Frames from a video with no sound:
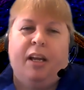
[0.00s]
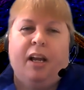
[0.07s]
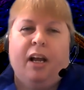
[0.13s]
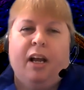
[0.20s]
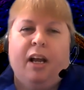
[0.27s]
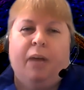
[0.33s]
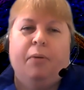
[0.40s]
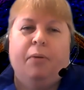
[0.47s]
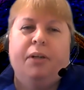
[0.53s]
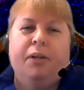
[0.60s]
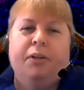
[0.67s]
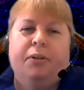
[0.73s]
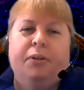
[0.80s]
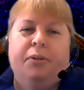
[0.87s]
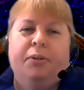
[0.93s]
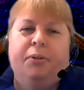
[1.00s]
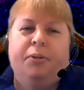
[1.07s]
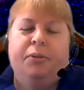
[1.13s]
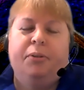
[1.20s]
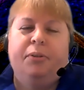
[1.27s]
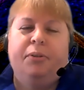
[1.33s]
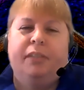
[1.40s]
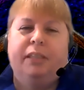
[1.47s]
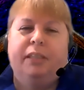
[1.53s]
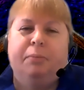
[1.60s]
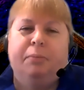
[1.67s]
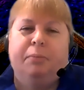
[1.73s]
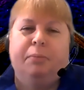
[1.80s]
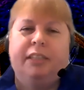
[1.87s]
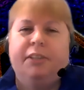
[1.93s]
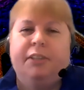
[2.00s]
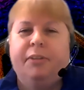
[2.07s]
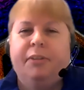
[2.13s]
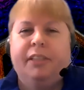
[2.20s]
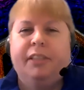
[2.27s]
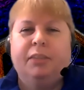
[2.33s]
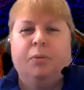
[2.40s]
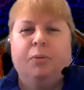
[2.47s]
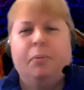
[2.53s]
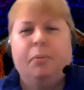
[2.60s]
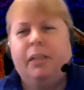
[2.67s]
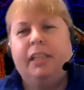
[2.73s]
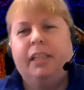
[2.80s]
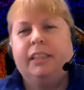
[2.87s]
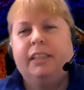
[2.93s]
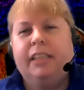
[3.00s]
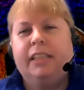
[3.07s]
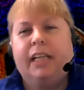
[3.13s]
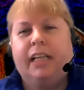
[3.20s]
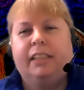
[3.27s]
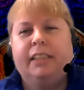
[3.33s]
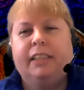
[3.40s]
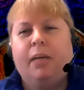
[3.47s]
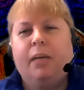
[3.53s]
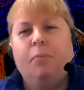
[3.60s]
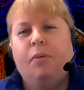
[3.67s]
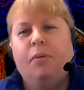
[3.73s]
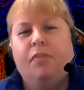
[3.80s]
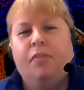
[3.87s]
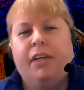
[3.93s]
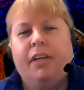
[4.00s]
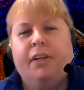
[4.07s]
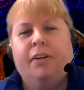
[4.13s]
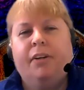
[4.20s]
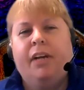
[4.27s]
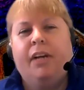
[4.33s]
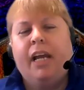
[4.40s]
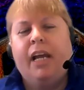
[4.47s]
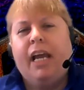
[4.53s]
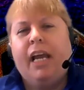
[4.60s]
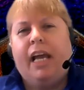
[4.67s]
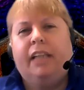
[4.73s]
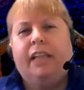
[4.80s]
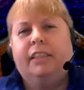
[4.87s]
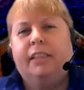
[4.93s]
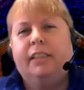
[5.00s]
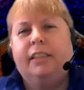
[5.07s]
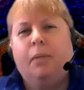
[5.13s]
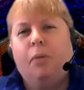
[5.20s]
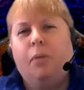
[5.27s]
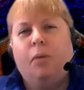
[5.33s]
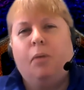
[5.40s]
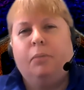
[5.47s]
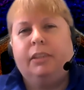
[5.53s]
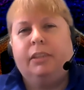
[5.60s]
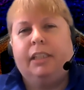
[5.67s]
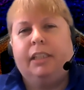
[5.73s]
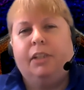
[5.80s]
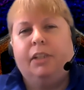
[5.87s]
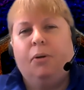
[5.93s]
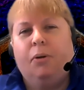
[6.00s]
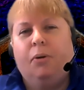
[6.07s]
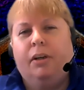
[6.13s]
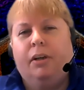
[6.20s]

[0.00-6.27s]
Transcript: I wonder who this mysterious woman is that some revere and some almost ignore,